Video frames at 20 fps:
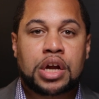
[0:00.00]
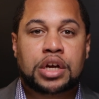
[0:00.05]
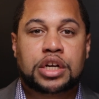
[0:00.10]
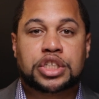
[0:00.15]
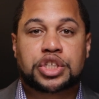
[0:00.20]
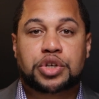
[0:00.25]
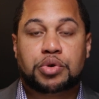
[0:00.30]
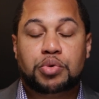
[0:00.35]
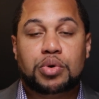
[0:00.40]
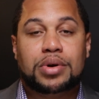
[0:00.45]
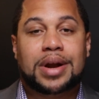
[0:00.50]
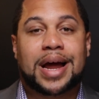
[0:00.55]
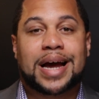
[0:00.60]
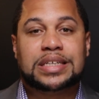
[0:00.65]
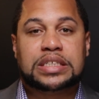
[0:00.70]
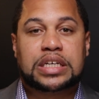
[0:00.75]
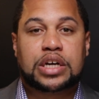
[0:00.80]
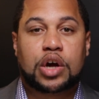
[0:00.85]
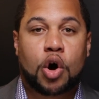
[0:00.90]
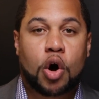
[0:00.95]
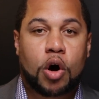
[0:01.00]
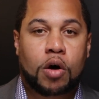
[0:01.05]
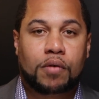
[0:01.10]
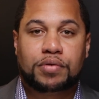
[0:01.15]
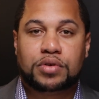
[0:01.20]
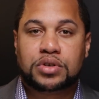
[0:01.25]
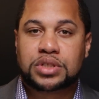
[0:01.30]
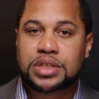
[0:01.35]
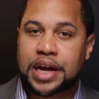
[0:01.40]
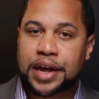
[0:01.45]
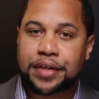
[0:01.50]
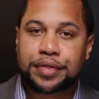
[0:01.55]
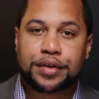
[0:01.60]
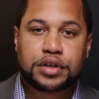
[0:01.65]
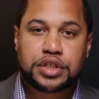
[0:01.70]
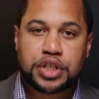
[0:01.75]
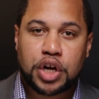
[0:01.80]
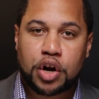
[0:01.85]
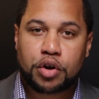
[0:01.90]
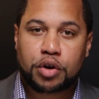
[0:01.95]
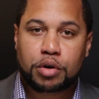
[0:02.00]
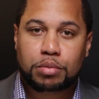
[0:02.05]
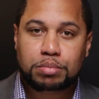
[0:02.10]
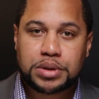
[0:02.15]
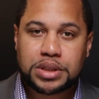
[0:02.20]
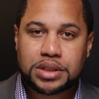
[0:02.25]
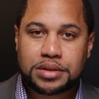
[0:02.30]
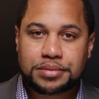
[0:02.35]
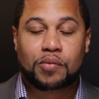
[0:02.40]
to scrutinizing offers and their terms.